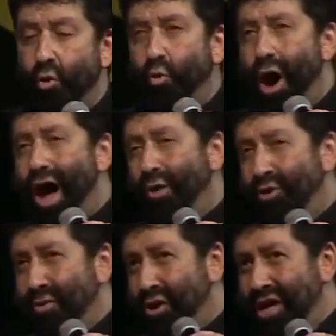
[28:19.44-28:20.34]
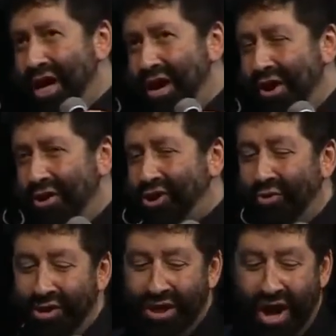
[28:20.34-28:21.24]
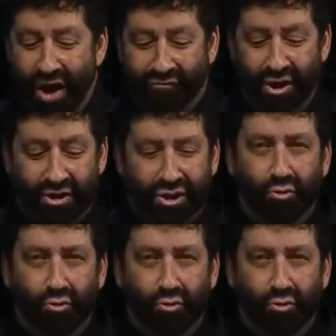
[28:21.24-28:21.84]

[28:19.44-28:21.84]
While we were here during the conference,